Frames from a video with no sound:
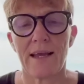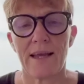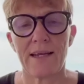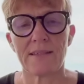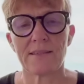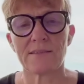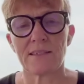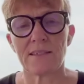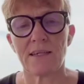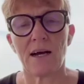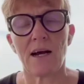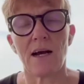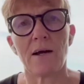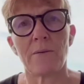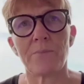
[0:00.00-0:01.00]
And
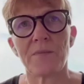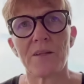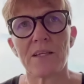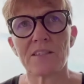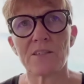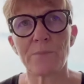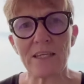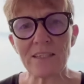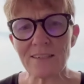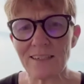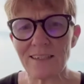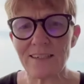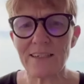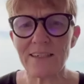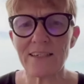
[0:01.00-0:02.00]
it's
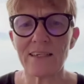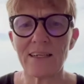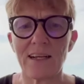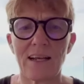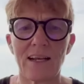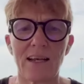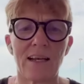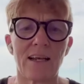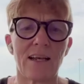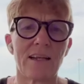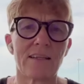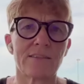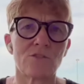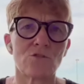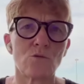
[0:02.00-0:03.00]
basically
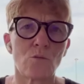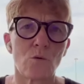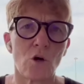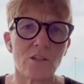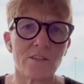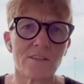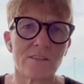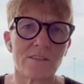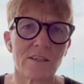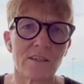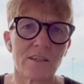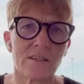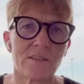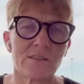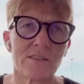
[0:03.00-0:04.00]
to what
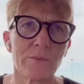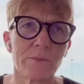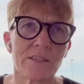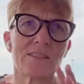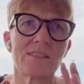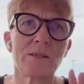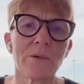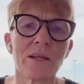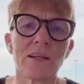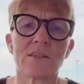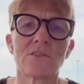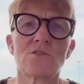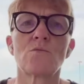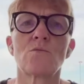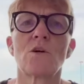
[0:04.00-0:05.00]
it's
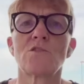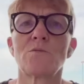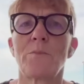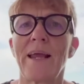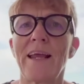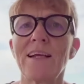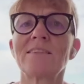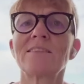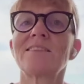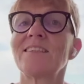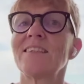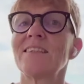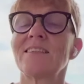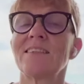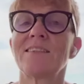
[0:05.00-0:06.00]
similar to what banks
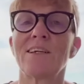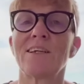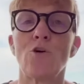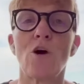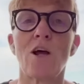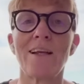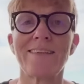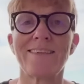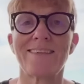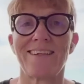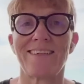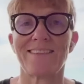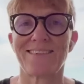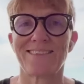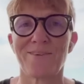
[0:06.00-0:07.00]
did in the early
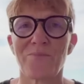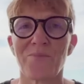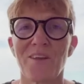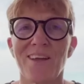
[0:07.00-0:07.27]
days,